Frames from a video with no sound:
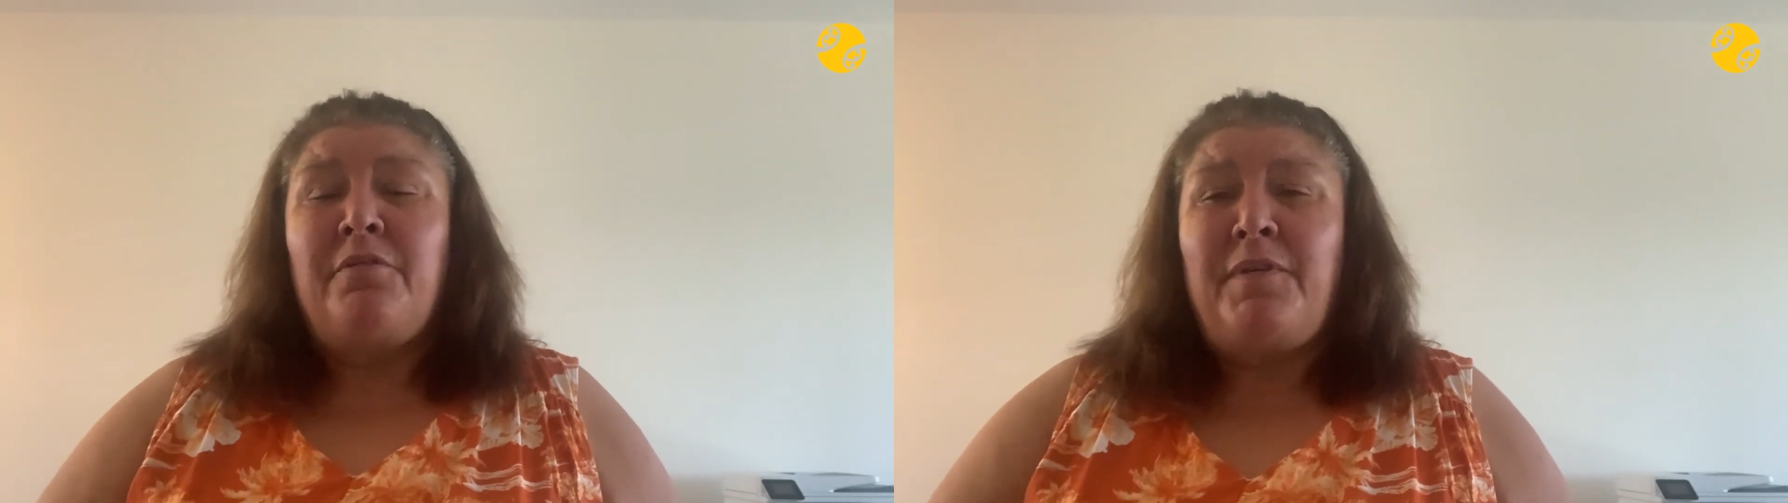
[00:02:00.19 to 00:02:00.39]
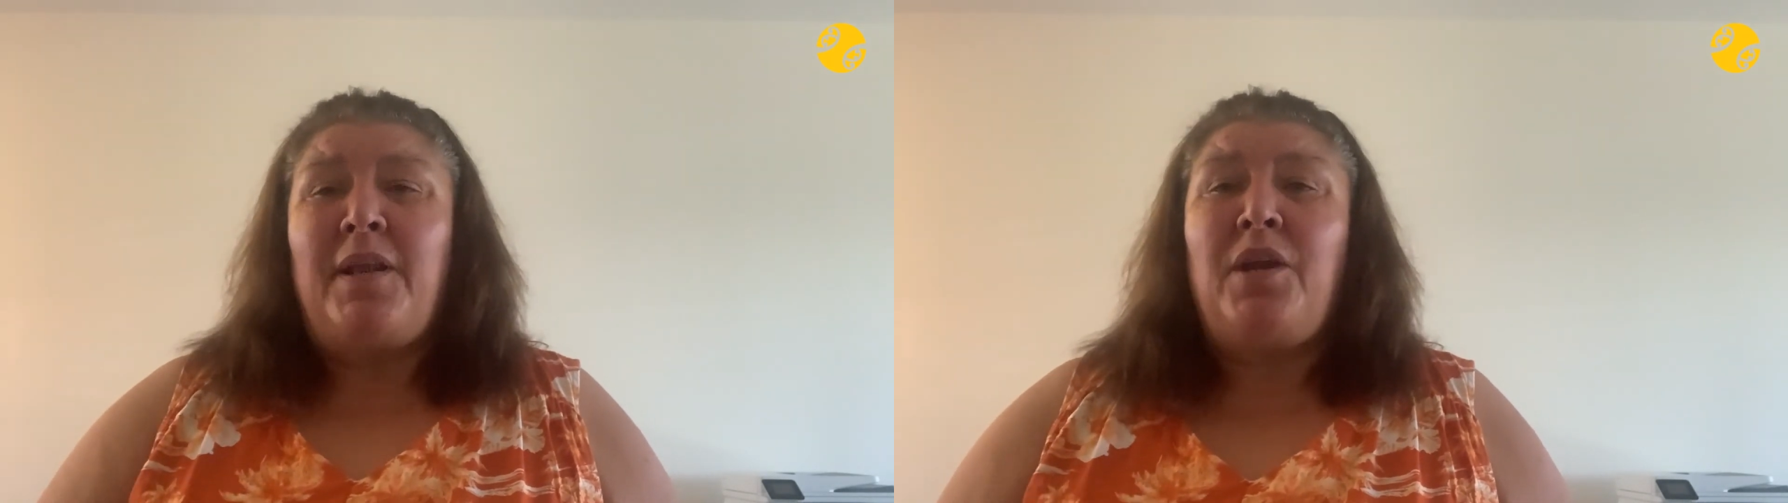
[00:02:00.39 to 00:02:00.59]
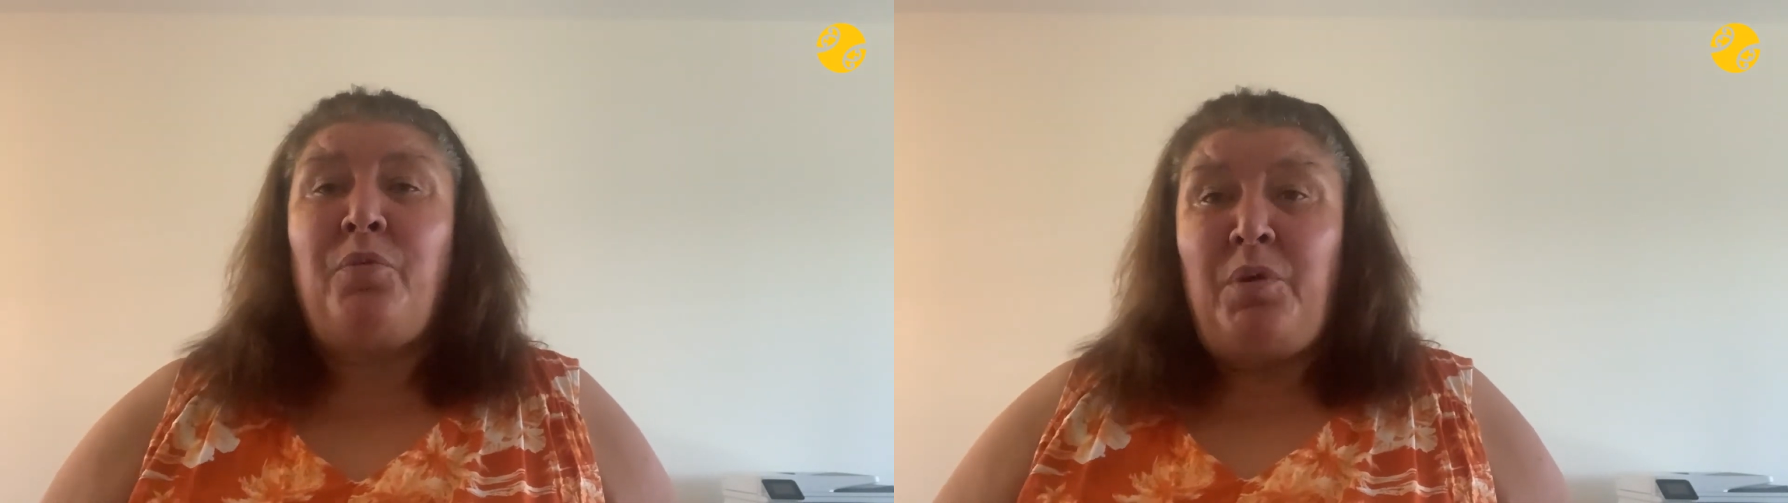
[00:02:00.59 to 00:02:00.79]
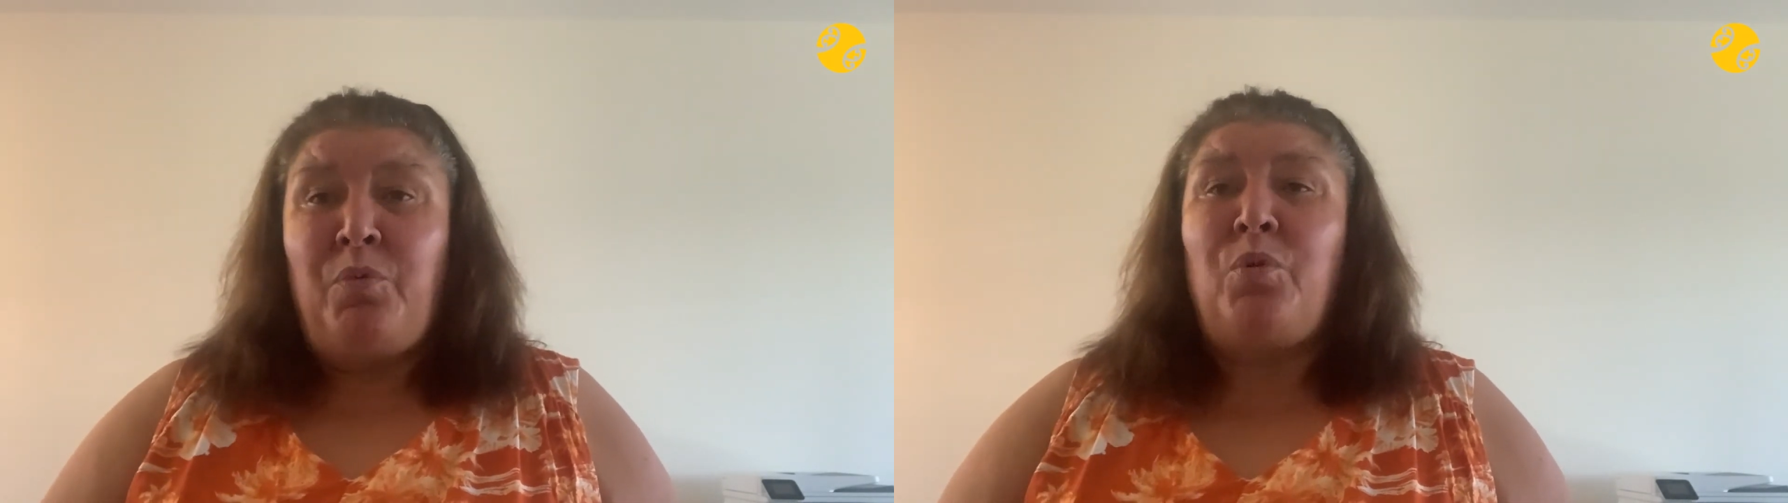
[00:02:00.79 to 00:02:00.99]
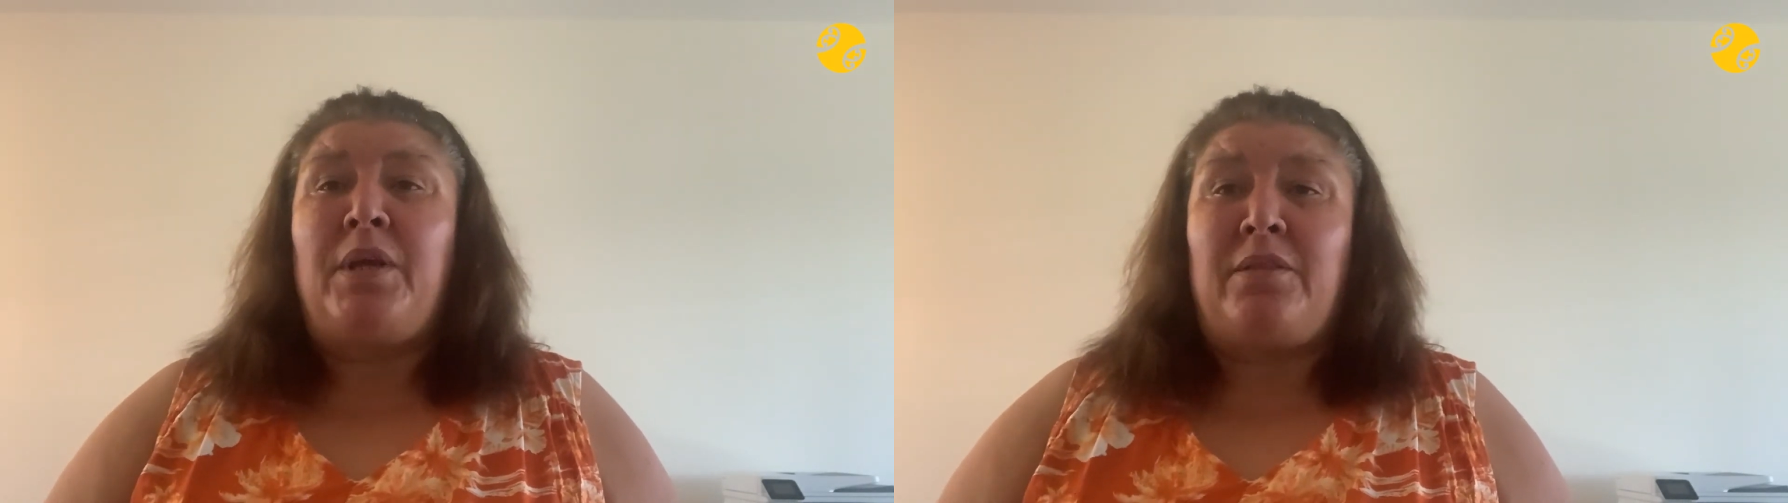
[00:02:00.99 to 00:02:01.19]
Whānau, we
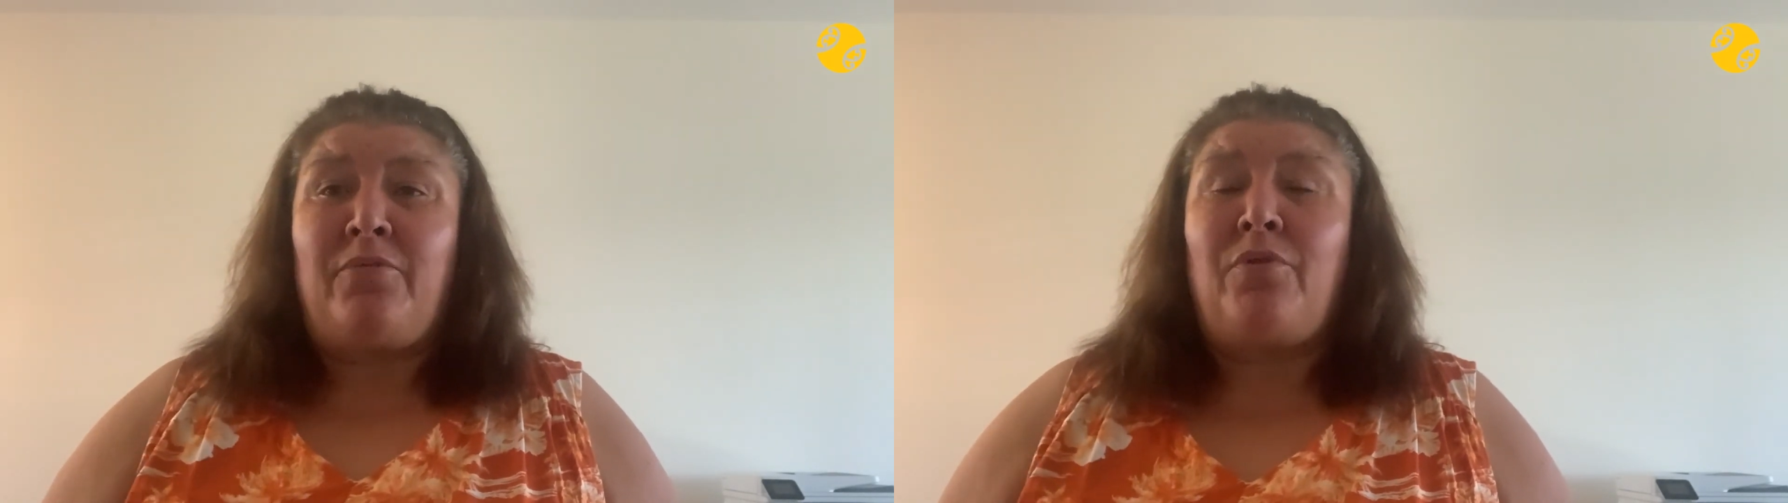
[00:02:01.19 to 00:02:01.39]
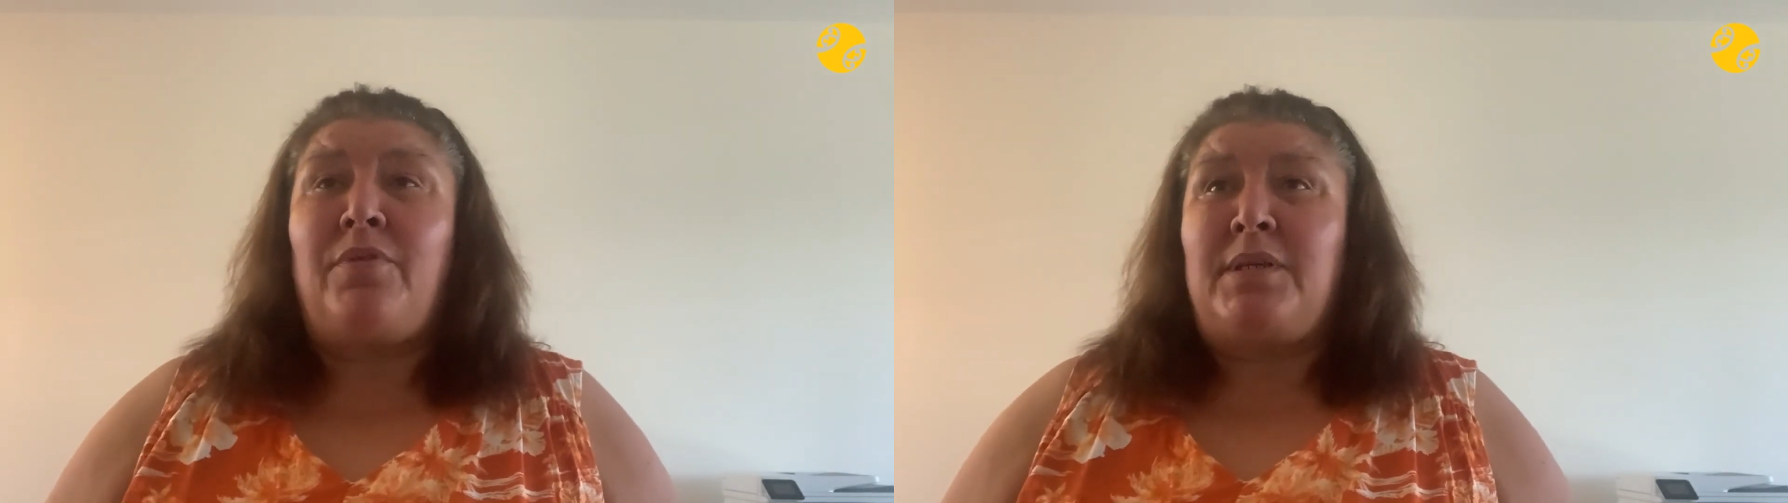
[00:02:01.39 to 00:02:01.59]
will get through